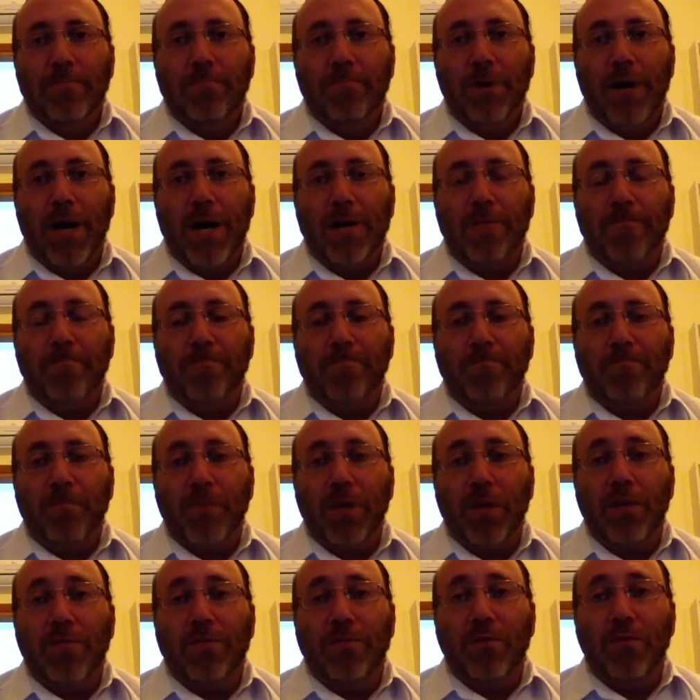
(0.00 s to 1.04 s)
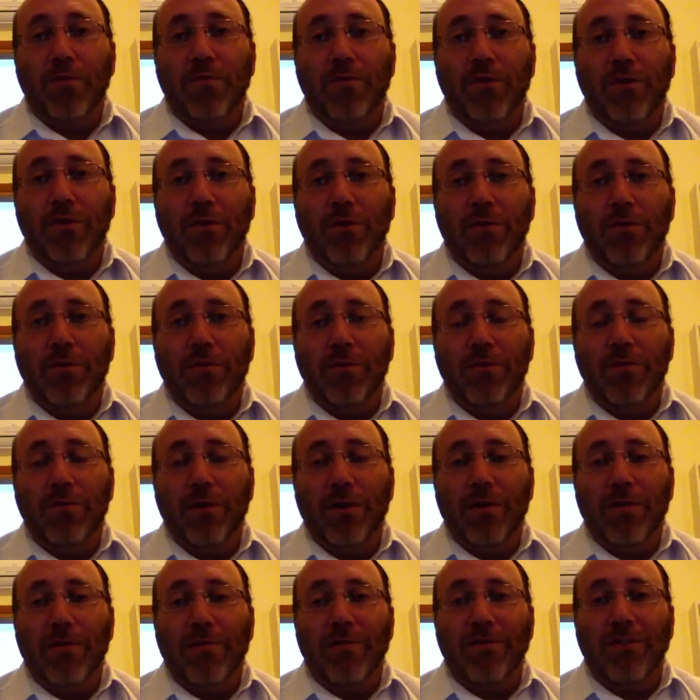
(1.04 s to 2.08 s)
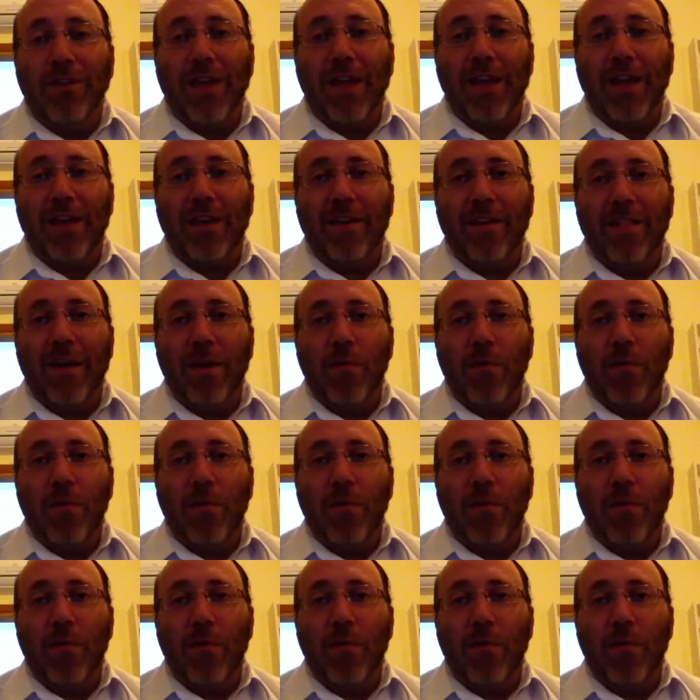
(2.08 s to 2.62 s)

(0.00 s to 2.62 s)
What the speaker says: But if you do, you understand